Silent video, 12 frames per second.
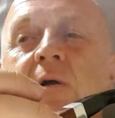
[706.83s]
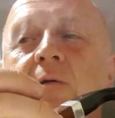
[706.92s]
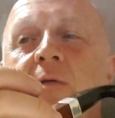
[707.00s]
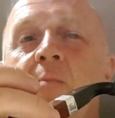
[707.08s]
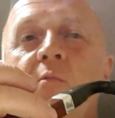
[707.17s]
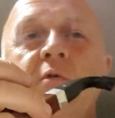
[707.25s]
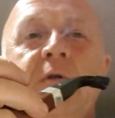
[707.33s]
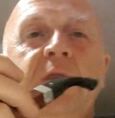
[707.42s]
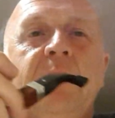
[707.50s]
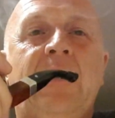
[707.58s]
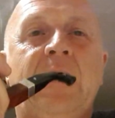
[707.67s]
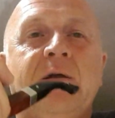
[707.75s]
They're more in the
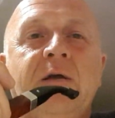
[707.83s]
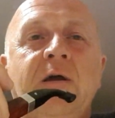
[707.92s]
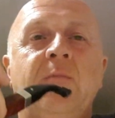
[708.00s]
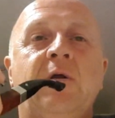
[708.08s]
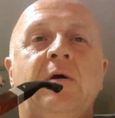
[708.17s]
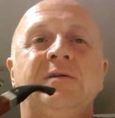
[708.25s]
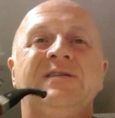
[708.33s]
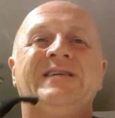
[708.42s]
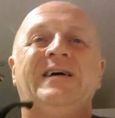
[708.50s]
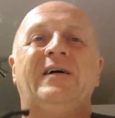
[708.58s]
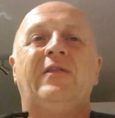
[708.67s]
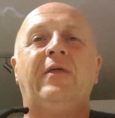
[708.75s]
background, but I can
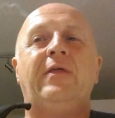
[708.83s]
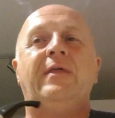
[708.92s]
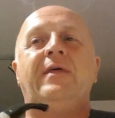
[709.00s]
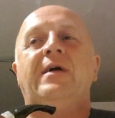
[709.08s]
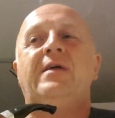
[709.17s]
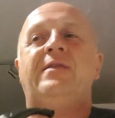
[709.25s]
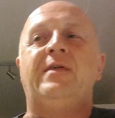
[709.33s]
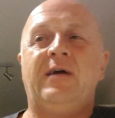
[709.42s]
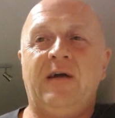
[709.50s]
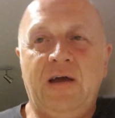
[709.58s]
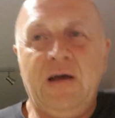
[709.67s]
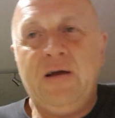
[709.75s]
tell that they're
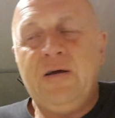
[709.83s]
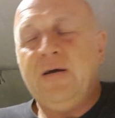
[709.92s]
there.